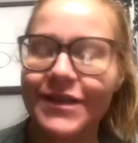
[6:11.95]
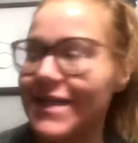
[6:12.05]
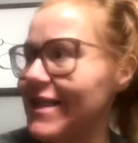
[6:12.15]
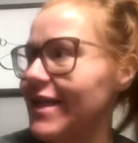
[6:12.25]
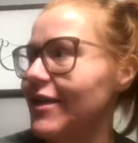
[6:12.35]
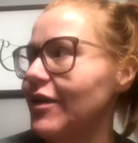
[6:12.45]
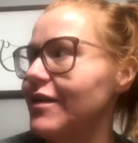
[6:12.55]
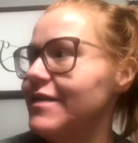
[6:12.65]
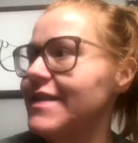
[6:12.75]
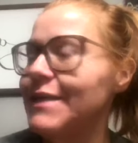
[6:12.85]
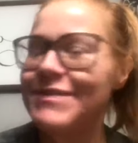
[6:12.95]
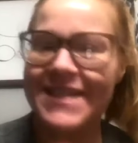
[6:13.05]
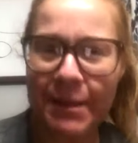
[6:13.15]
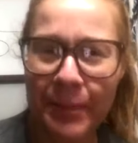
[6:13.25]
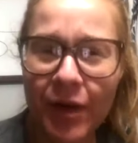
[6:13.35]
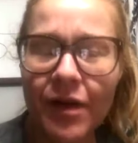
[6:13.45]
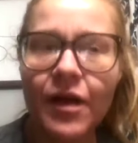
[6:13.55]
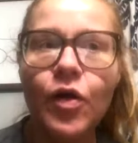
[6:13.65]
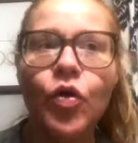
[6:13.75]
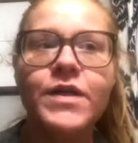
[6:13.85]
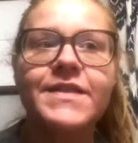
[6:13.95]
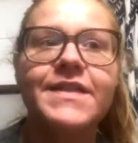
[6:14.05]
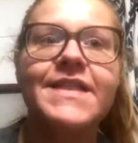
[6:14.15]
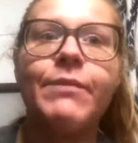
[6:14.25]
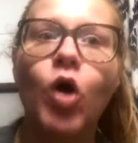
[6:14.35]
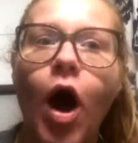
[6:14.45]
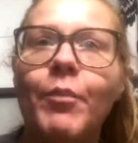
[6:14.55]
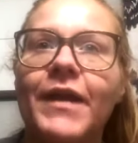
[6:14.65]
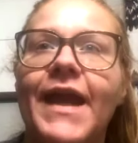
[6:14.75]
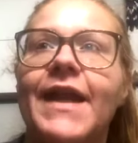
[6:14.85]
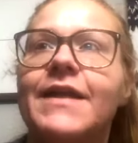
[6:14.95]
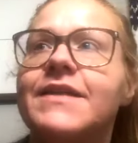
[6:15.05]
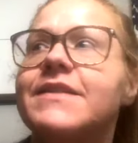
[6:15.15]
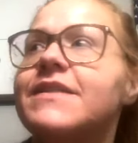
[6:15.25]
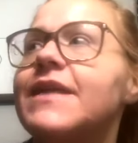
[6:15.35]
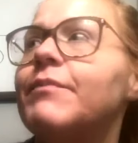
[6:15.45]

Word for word: Does it seem simple or does it seem complicated? Does it seem